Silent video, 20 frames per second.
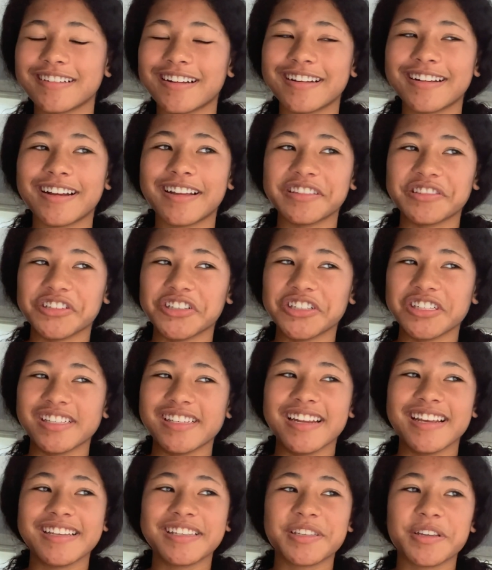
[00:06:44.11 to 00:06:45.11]
on
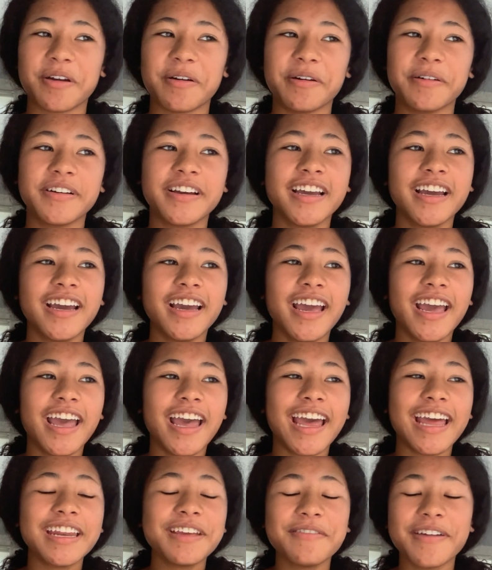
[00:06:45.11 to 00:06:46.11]
Thursday. So
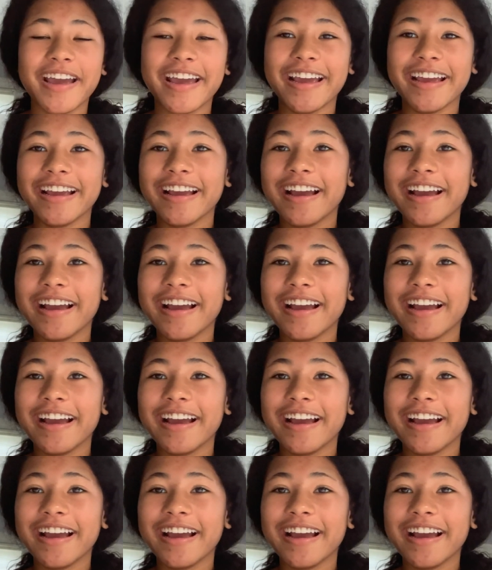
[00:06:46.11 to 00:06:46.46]
anyway,